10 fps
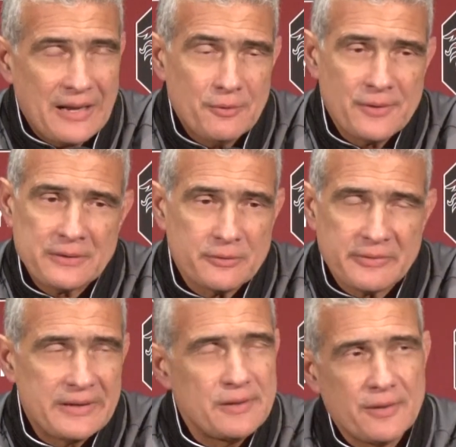I don't think there's
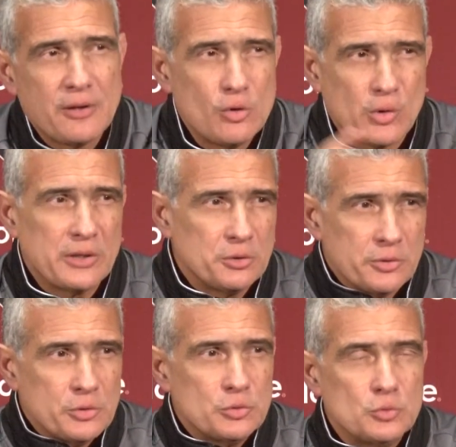anything you can
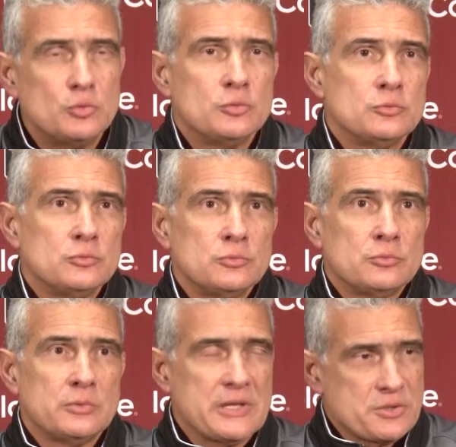do
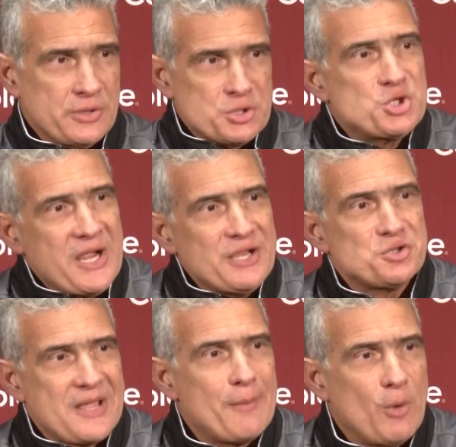that's going to
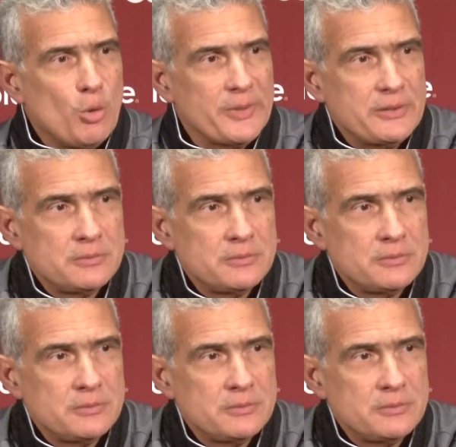change that moment.